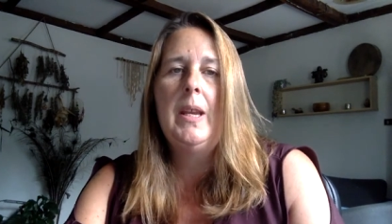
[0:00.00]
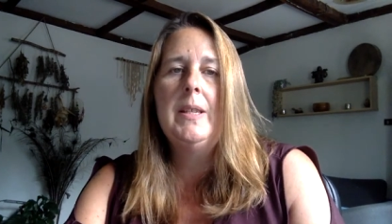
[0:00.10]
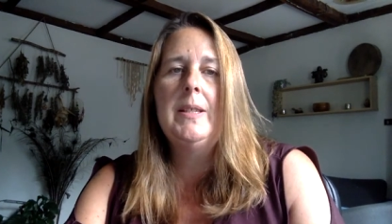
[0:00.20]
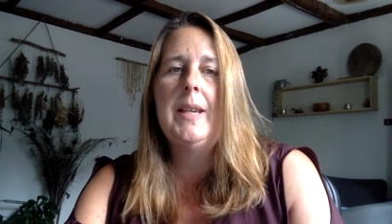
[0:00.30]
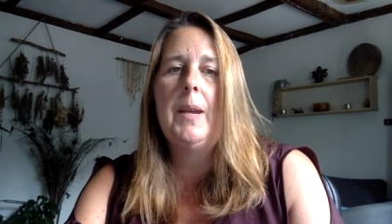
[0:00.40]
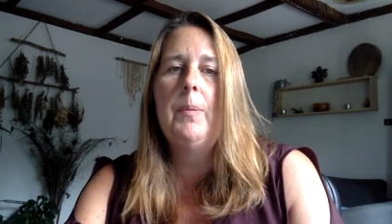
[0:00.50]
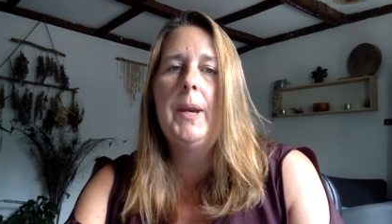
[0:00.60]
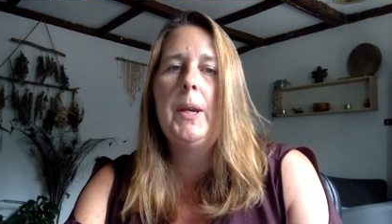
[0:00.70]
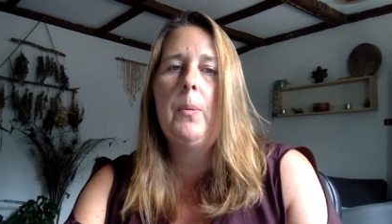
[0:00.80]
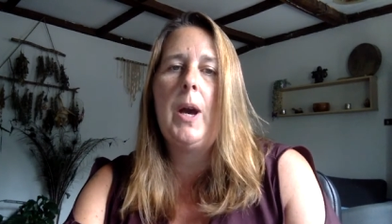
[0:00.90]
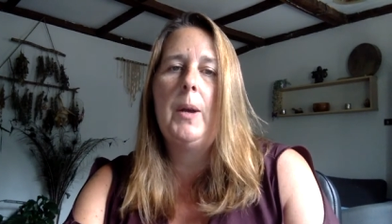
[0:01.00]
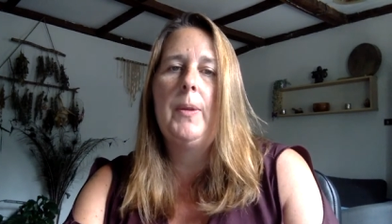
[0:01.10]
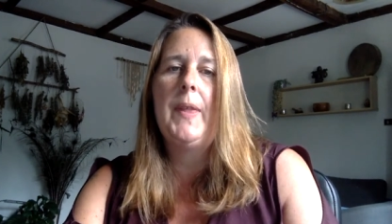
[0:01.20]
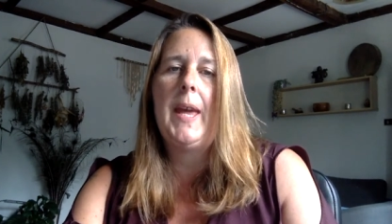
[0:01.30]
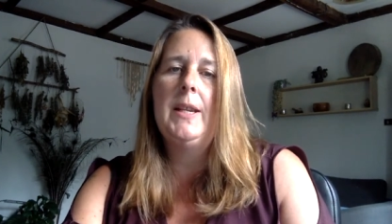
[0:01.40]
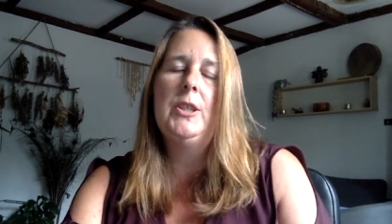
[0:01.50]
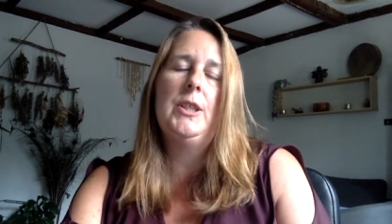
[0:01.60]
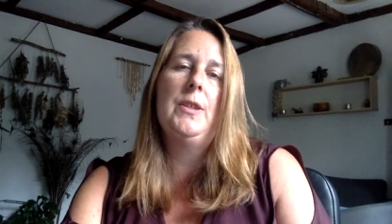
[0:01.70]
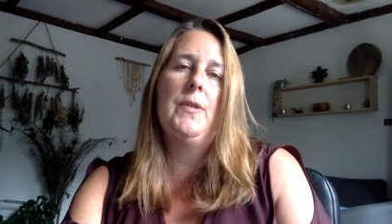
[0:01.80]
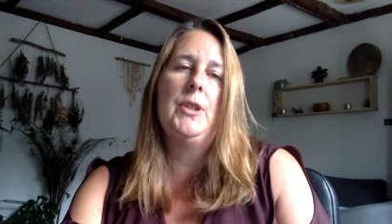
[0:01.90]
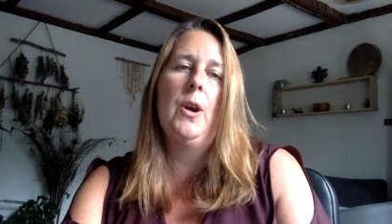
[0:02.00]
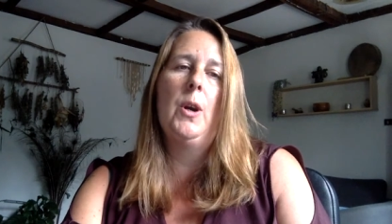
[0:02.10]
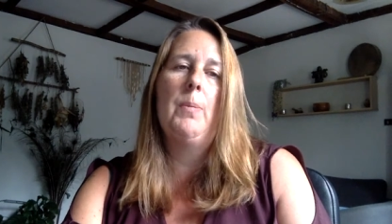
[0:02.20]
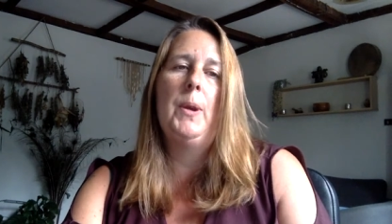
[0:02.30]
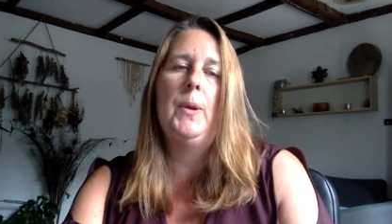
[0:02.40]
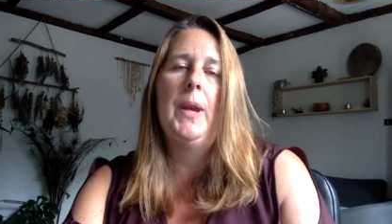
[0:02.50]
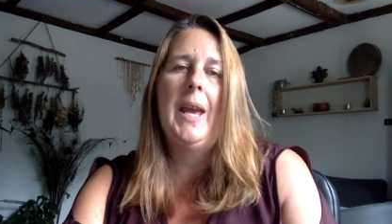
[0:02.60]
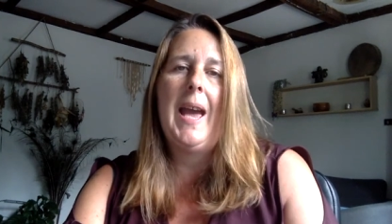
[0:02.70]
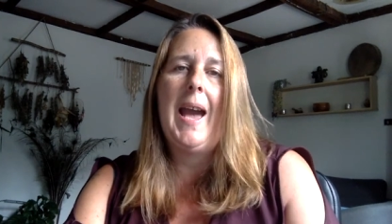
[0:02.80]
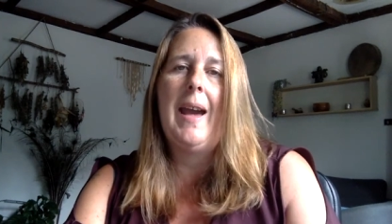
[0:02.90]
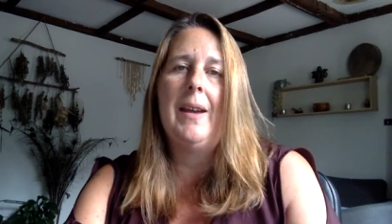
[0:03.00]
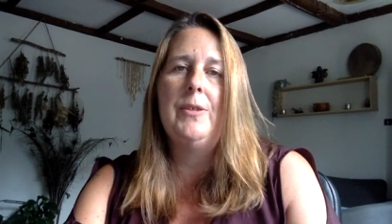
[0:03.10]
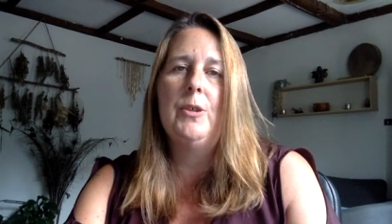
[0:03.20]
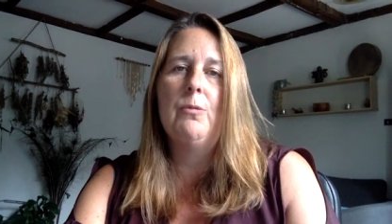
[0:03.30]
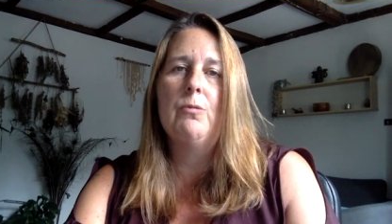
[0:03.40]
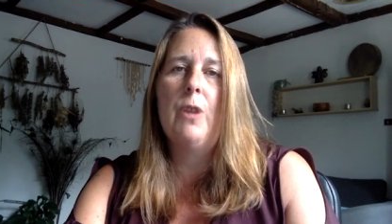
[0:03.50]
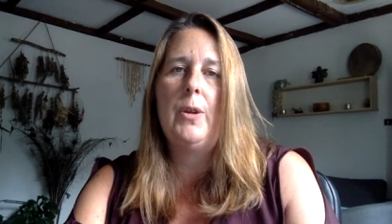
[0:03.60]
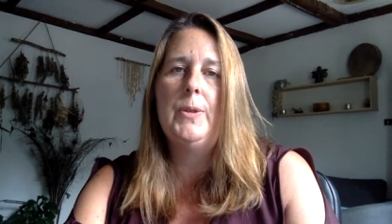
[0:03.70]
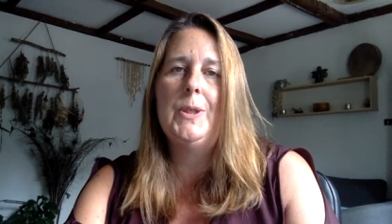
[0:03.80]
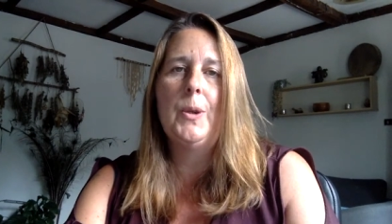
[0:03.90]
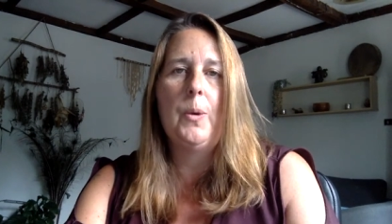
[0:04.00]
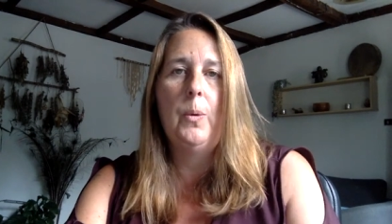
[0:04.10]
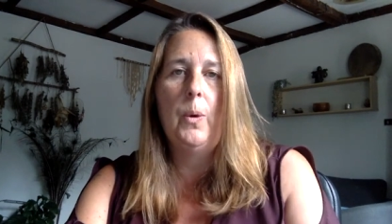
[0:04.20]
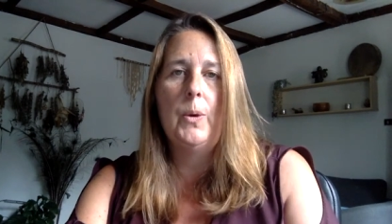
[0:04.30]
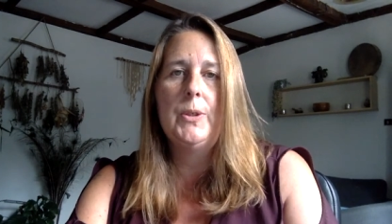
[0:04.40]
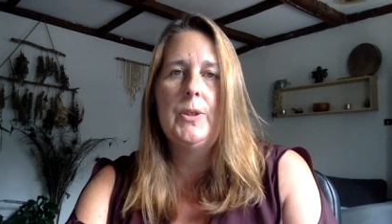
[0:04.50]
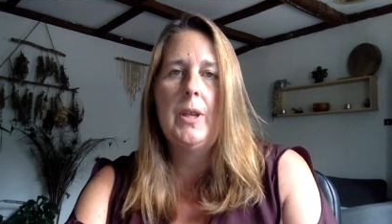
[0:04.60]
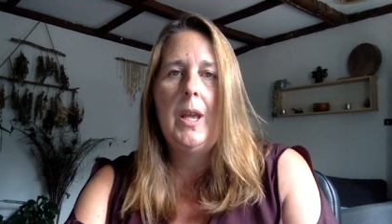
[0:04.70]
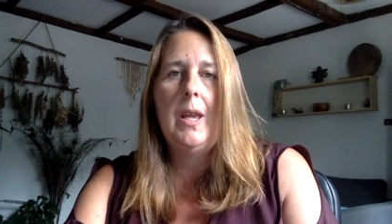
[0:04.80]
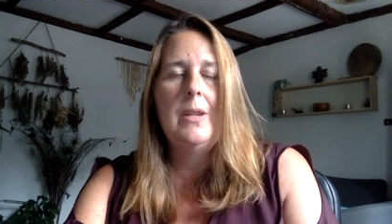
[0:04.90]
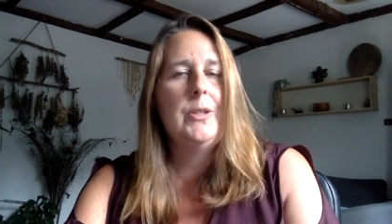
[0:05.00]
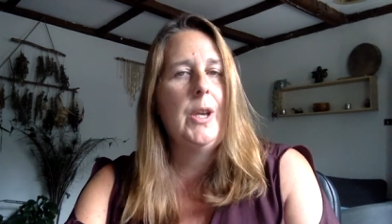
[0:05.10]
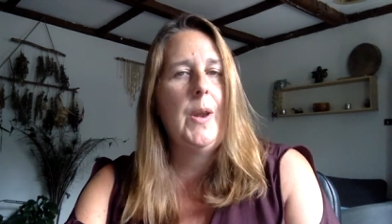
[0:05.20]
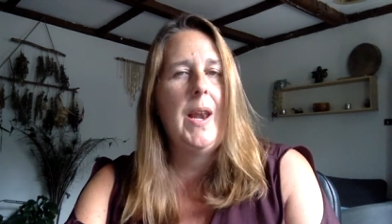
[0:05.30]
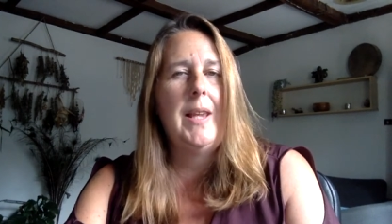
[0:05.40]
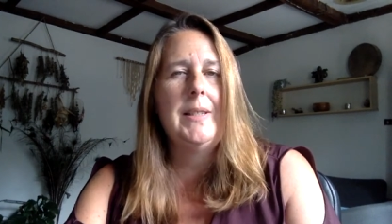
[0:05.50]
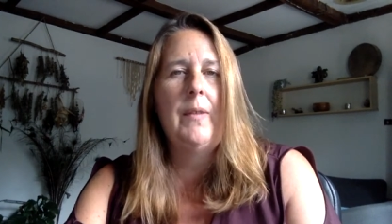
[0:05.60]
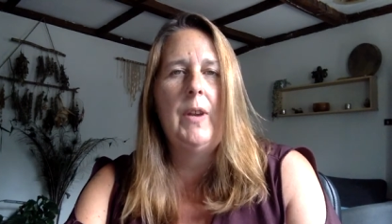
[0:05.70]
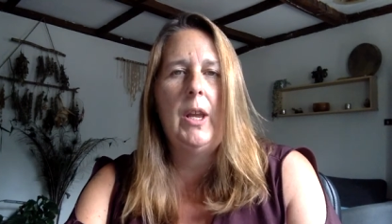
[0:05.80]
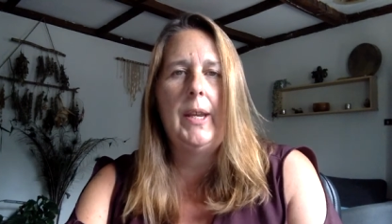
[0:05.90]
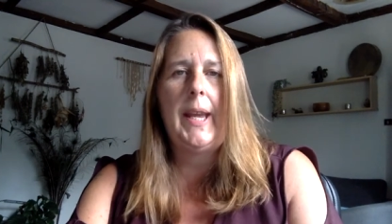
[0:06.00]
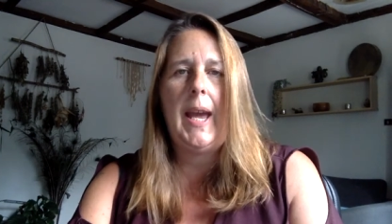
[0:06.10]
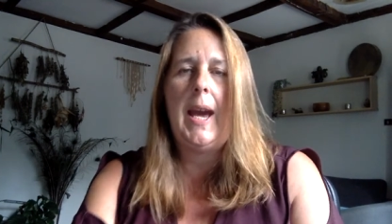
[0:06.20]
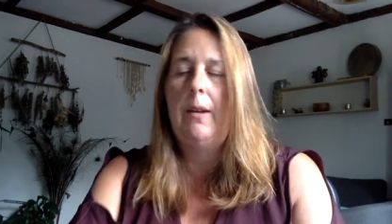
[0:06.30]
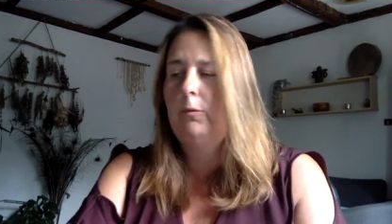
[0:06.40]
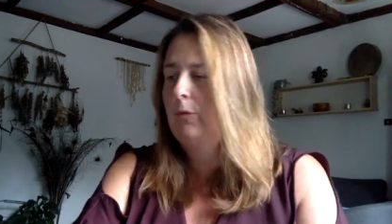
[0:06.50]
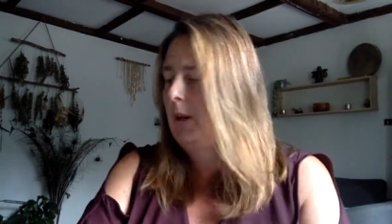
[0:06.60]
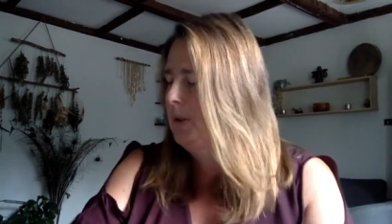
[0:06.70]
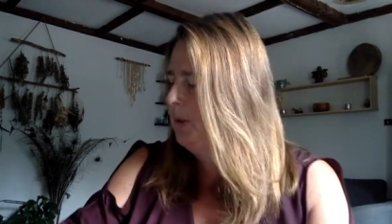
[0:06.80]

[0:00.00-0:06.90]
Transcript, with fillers: Today, we're going to work with the energies of the dark moon and rose quartz. So let's have a look at rose